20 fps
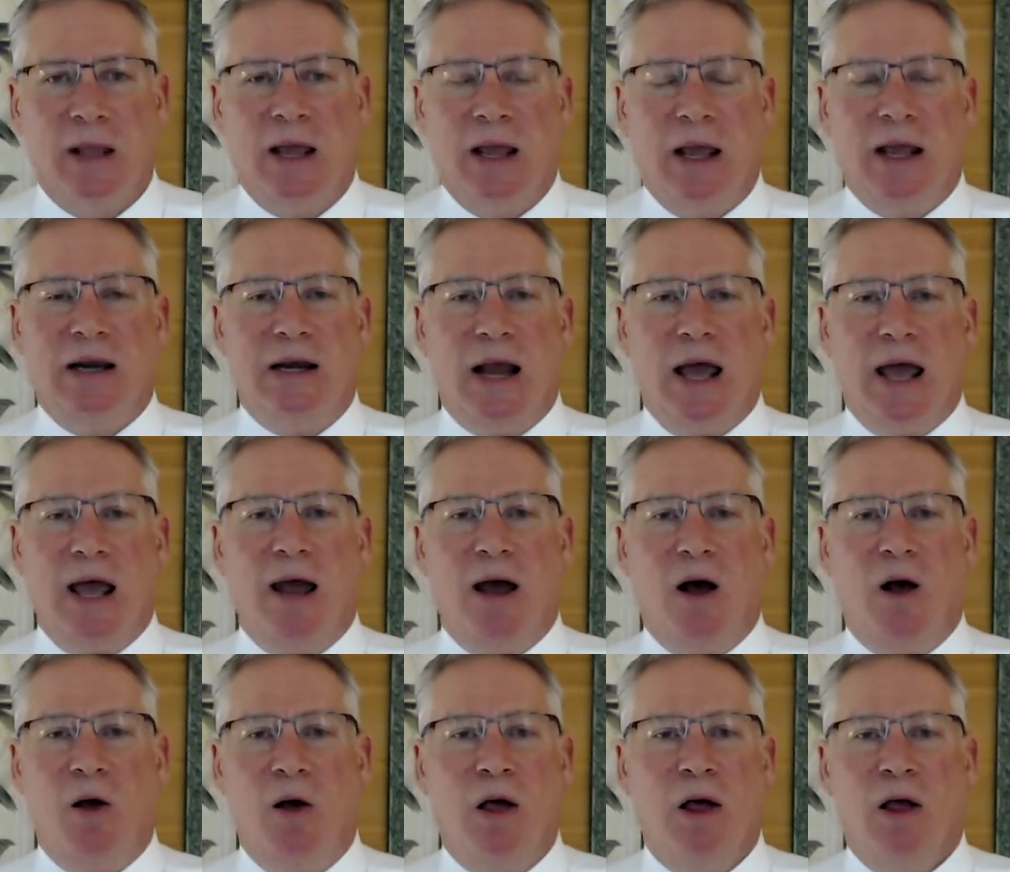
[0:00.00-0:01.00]
And
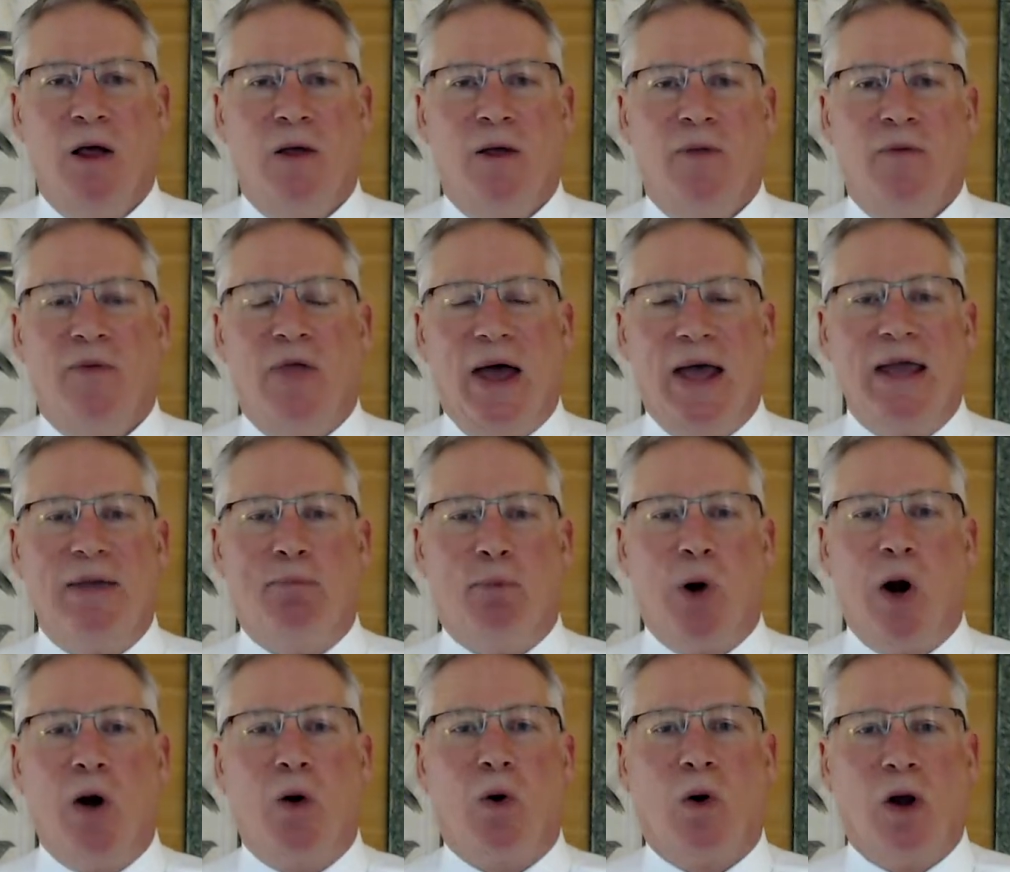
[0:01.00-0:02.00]
now they
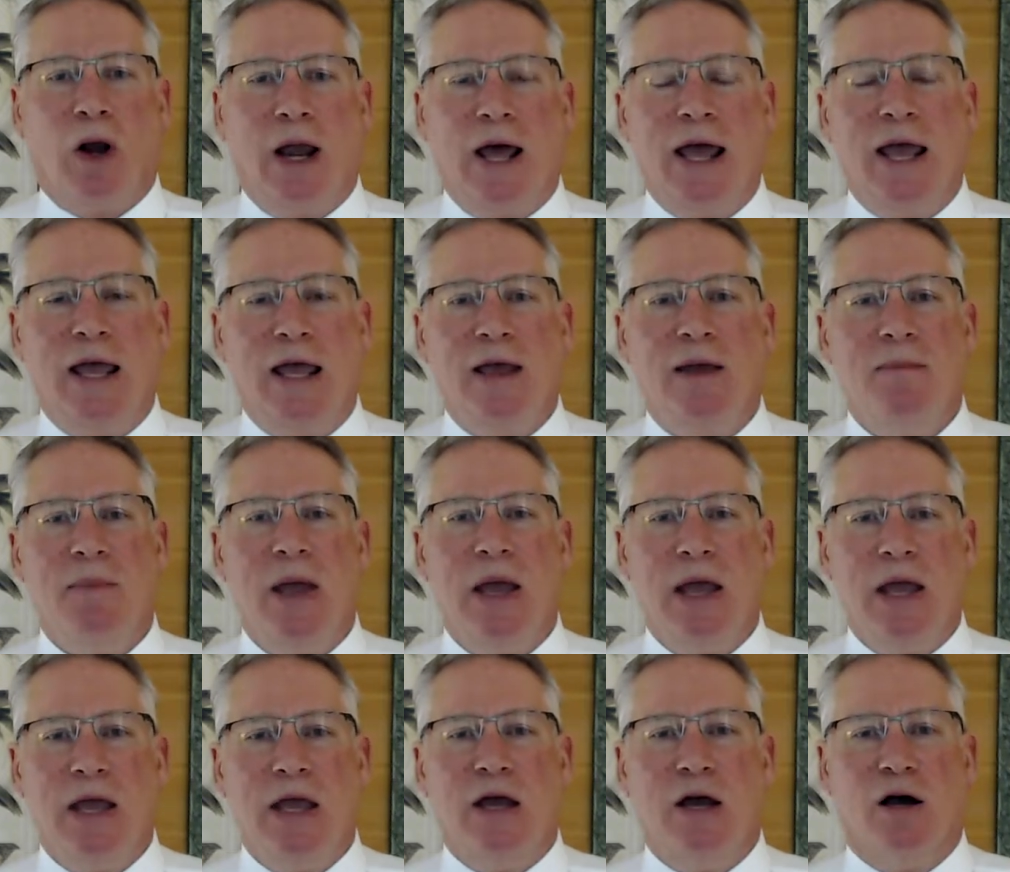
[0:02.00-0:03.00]
proclaim
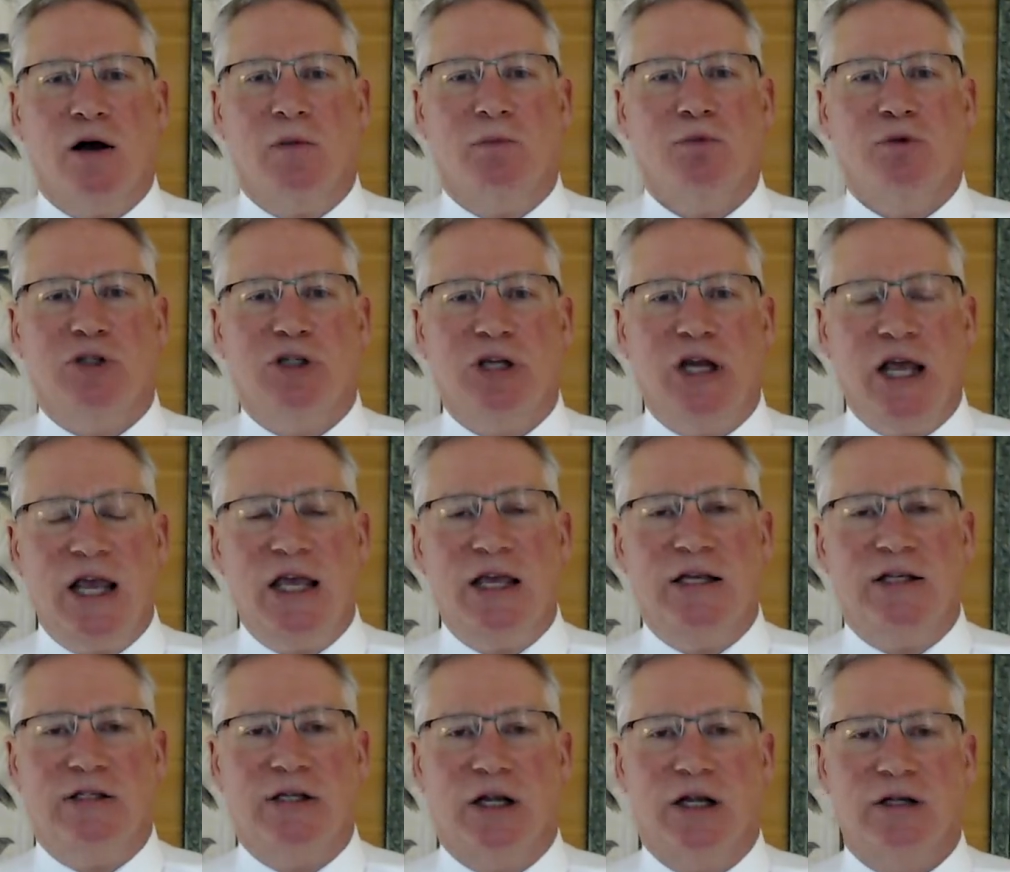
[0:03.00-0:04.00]
him,
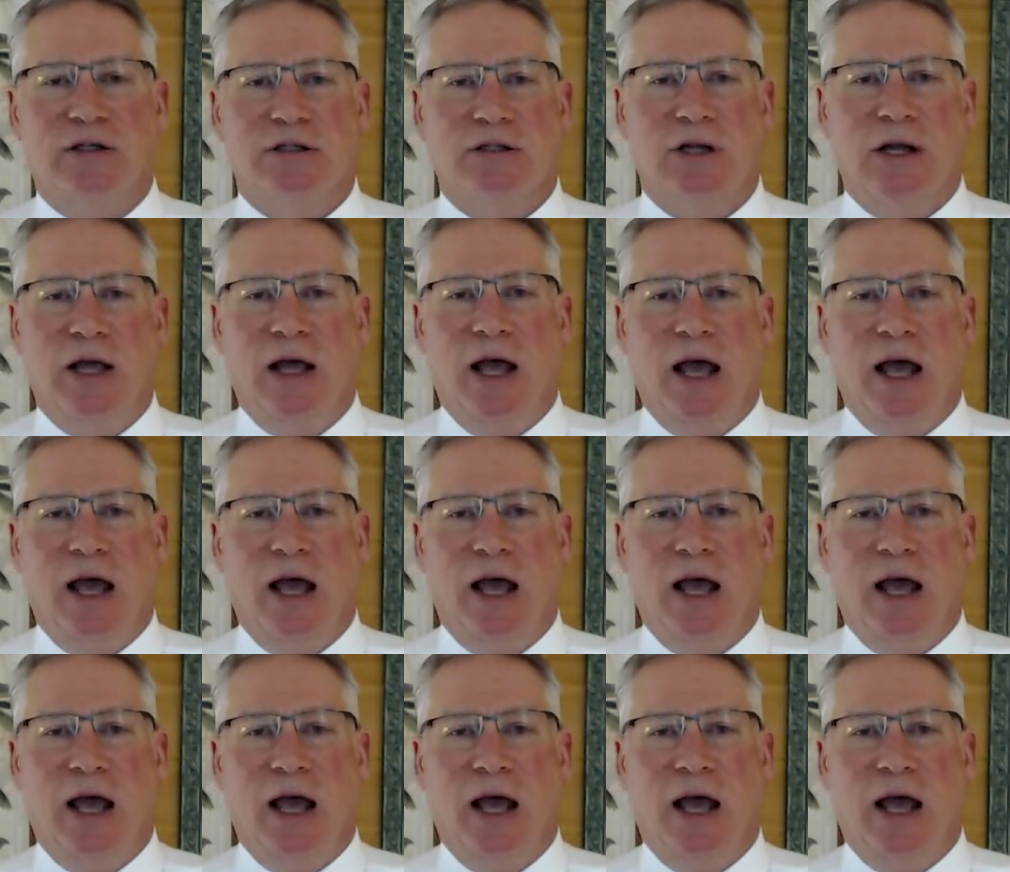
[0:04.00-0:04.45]
Jesus,